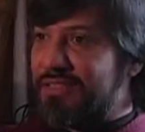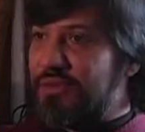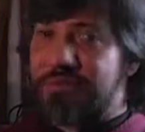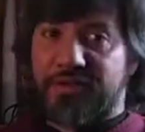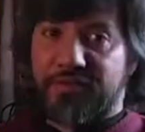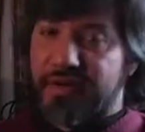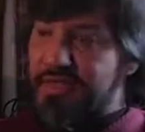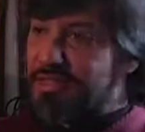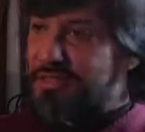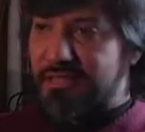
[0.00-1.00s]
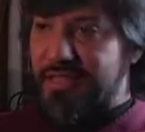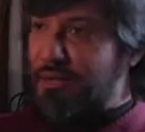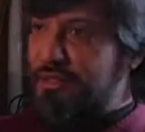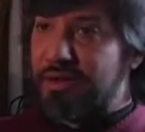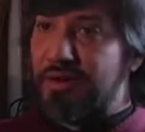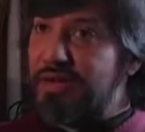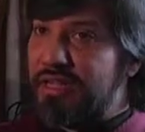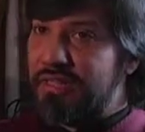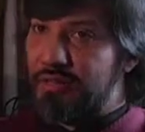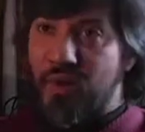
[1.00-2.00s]
with my friends that was the only
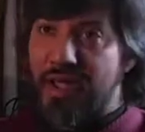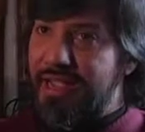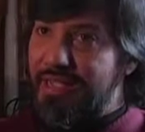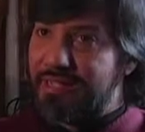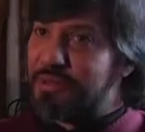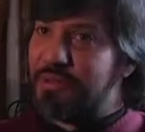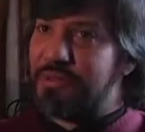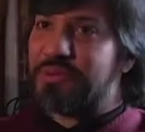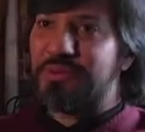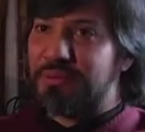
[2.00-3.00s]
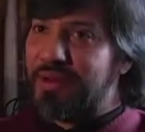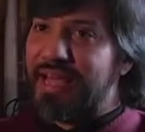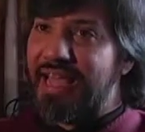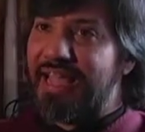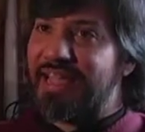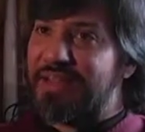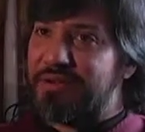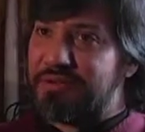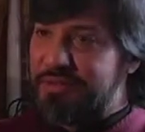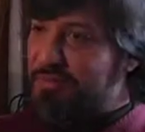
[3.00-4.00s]
way to play, you
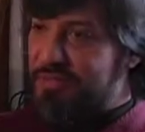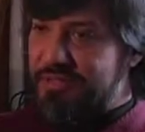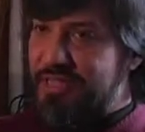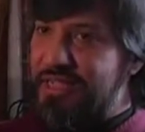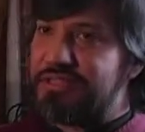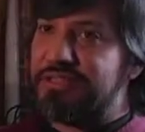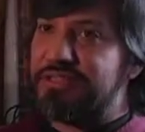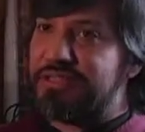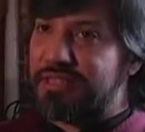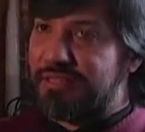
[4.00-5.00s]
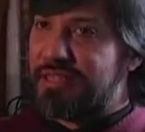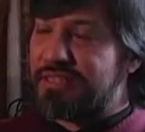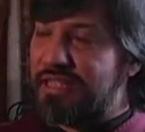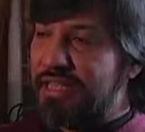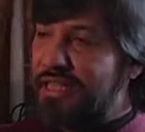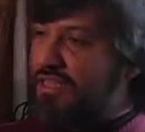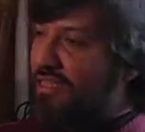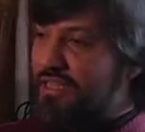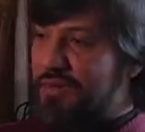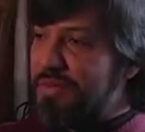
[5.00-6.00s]
know, improvisations and things.
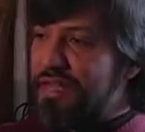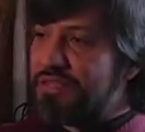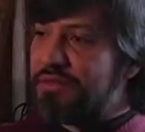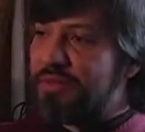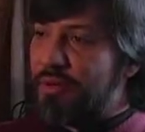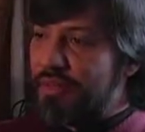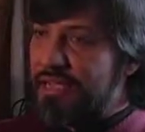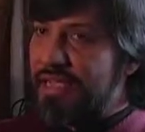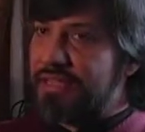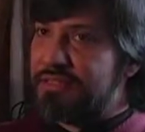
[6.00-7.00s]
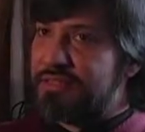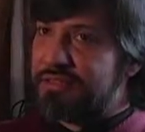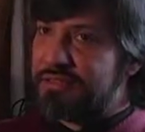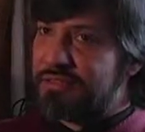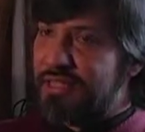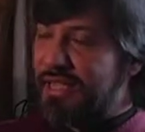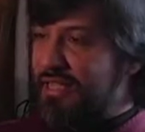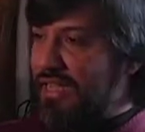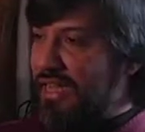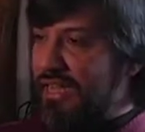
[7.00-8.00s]
So a combination of both things.
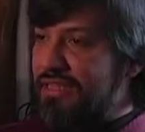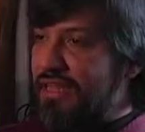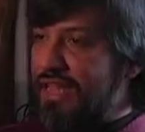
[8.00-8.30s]
Then I